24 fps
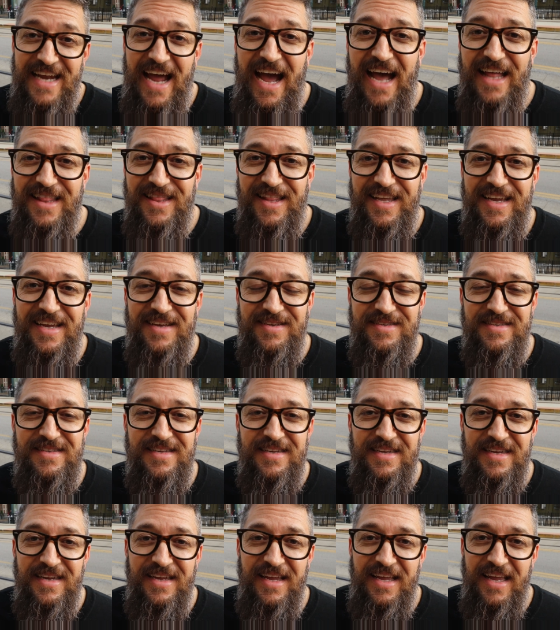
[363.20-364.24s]
not
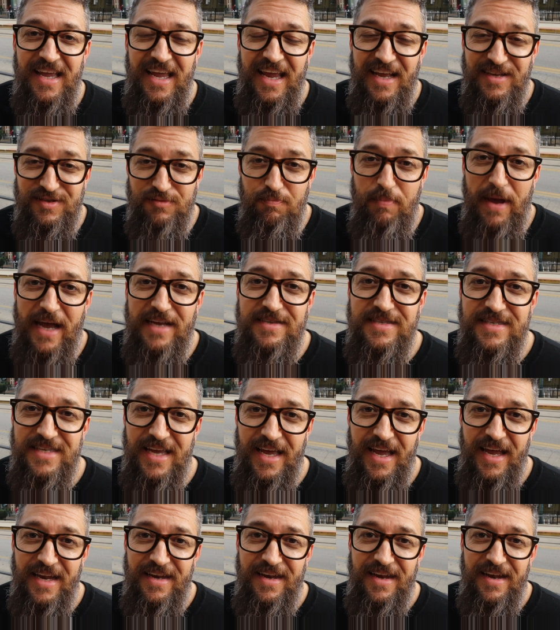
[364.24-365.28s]
least, is best
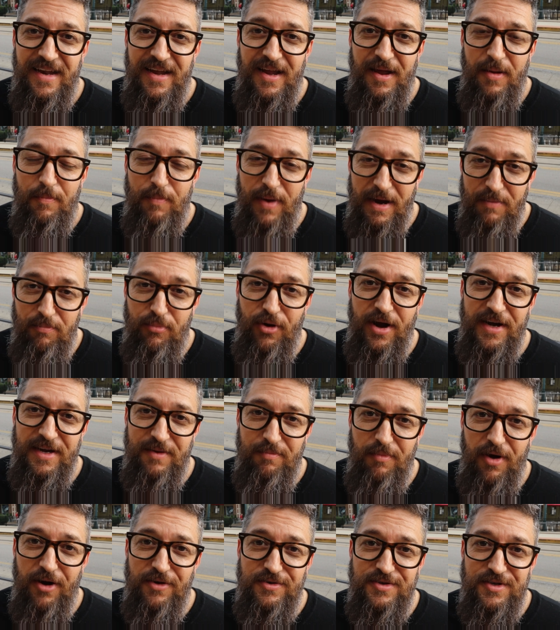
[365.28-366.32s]
said by
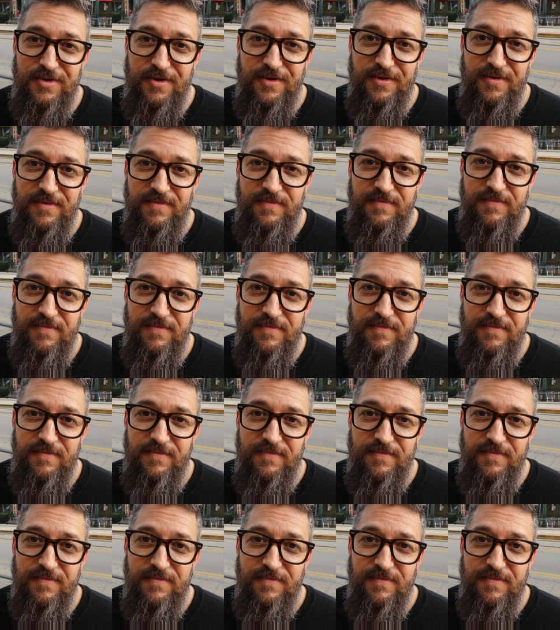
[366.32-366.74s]
Brendan Marshall.